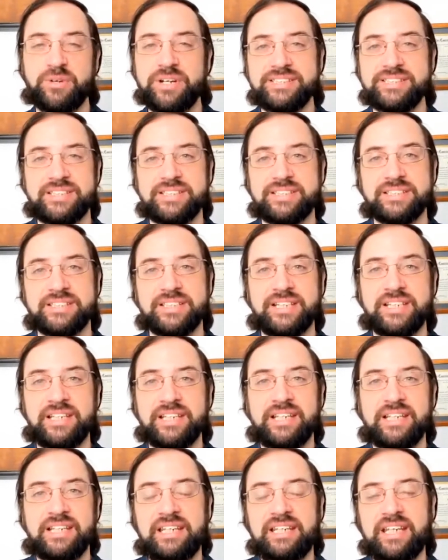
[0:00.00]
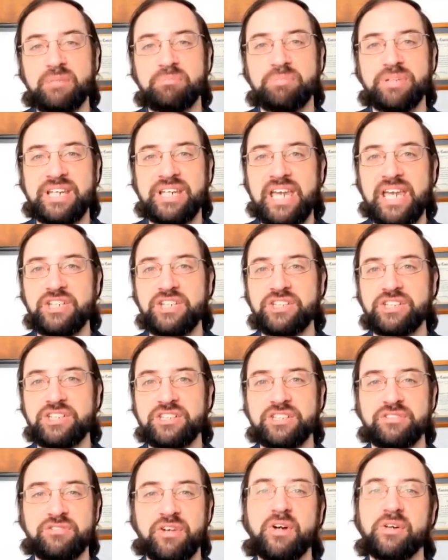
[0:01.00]
consequences and
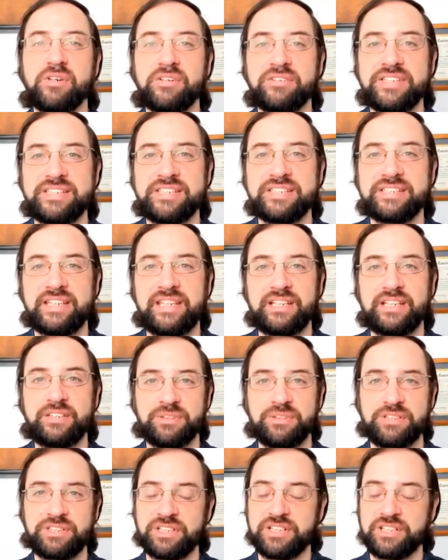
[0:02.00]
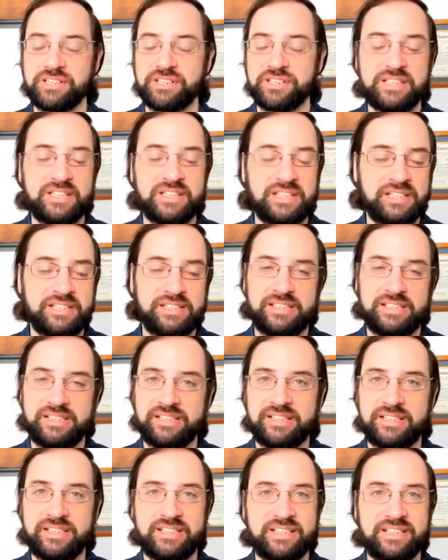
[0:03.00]
implications of all of these things, which are,
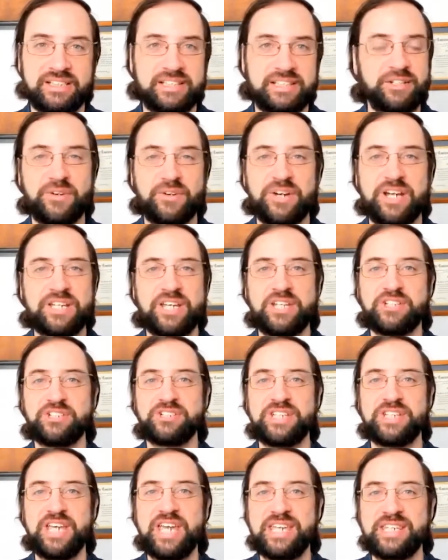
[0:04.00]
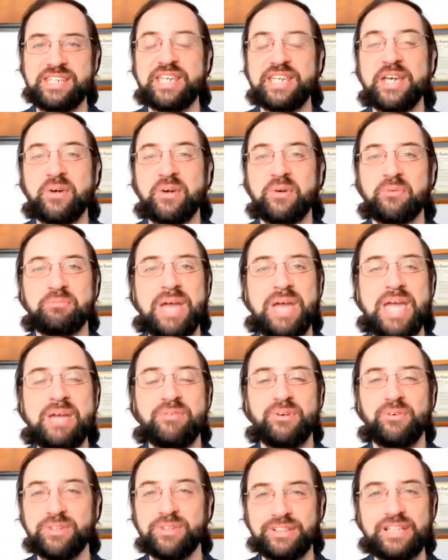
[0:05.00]
as you're saying,
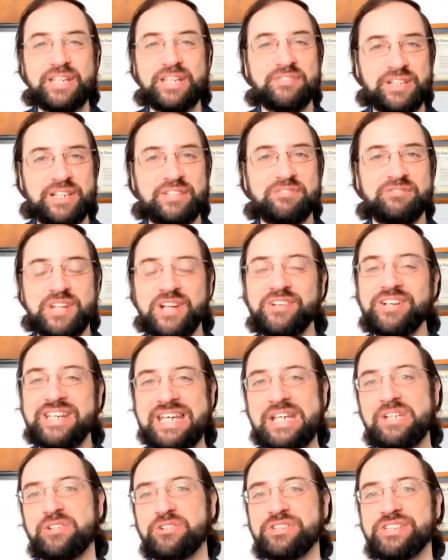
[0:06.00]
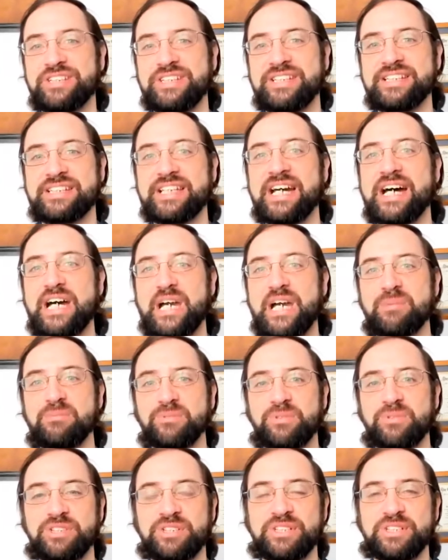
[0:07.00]
maybe we're living in very
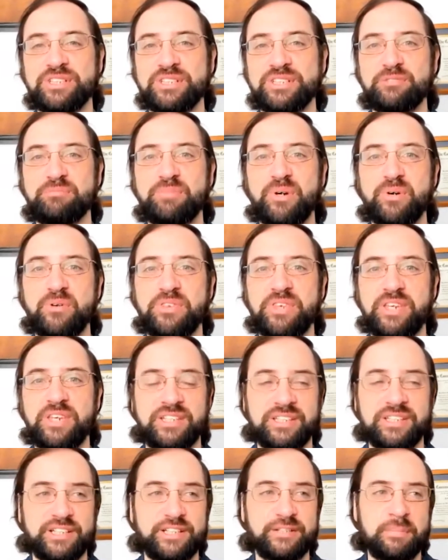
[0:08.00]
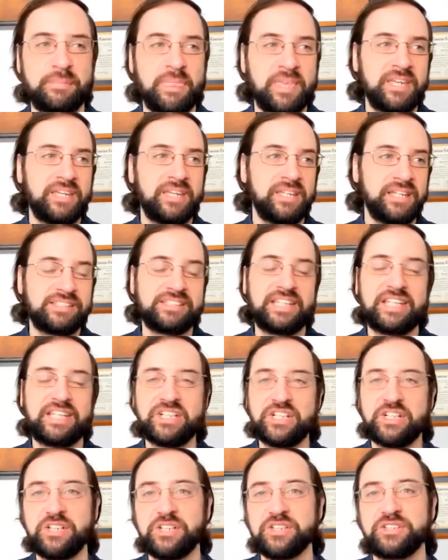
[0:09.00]
interesting times, which is both
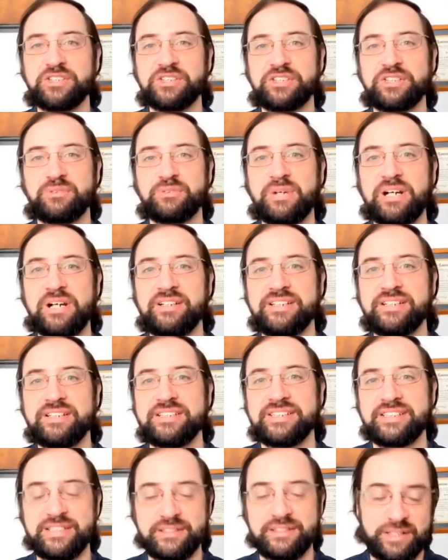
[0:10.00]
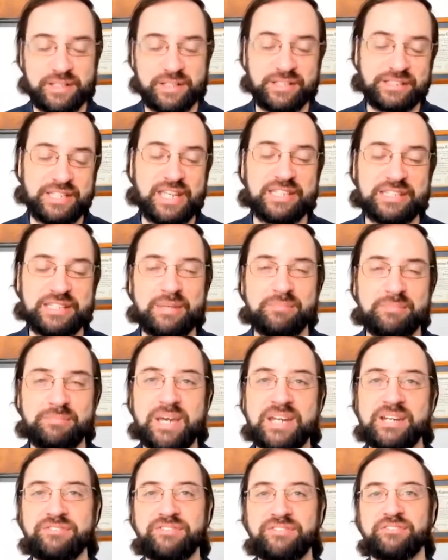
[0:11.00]
it's a curse as well as
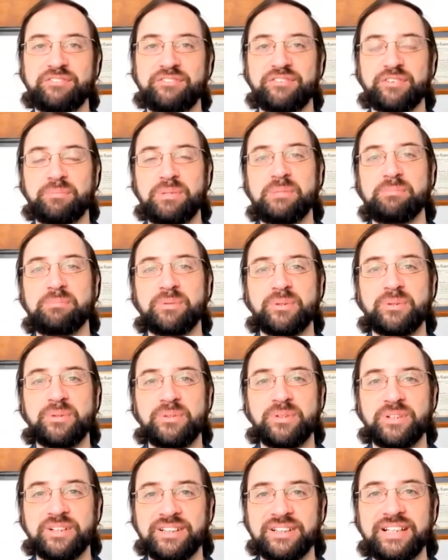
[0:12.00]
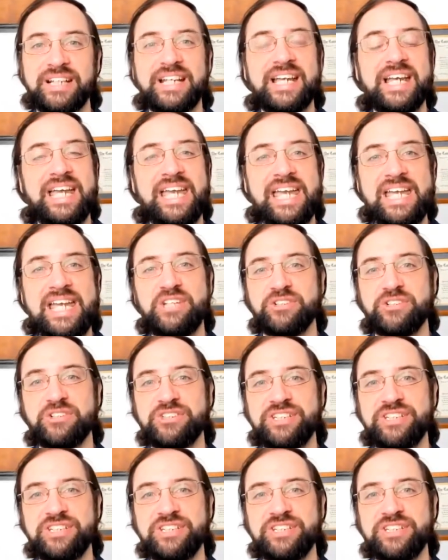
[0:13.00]
as a benefit for people who are